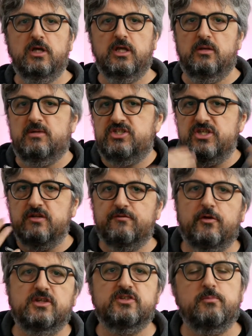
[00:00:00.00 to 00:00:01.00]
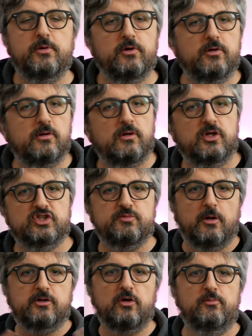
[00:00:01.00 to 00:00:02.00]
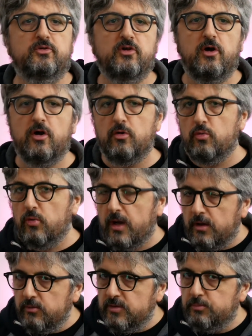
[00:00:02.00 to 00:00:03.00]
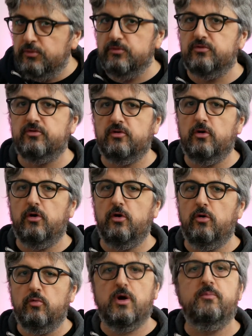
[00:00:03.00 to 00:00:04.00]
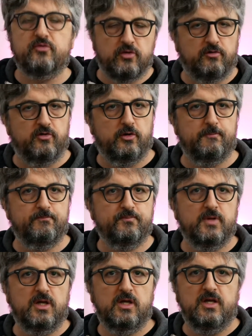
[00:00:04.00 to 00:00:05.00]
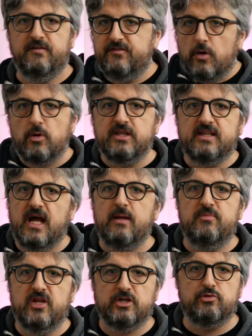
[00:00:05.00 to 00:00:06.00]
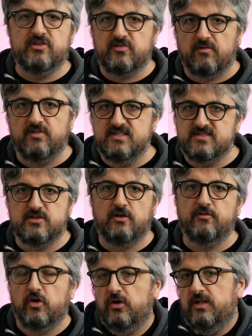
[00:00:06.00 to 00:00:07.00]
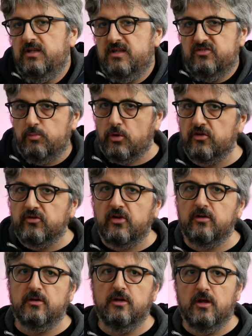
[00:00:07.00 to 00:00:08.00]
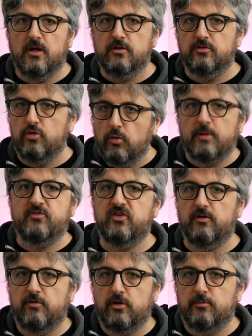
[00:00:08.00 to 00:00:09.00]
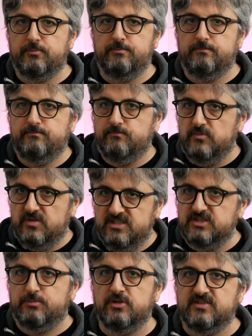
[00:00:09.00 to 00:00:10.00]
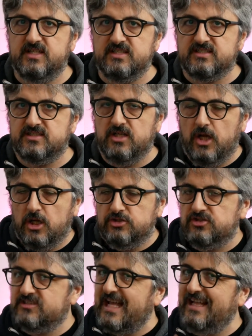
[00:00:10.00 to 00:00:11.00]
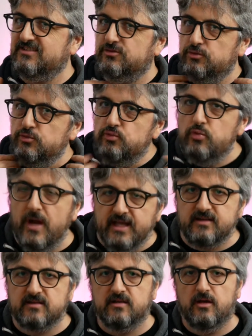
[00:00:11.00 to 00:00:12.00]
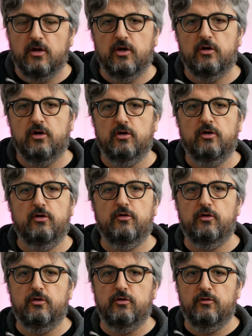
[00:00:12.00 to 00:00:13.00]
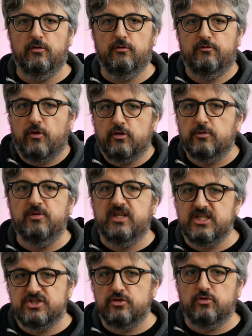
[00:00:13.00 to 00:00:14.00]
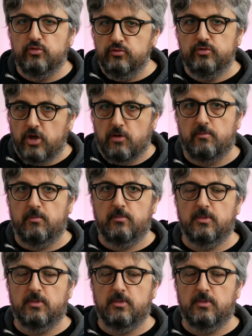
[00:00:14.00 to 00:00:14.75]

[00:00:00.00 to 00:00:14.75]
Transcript: Imagine, for example, a small computer where we put a web server. If no one types the address of this server in his browser, the web server this process just has to wait uh, for communication to come.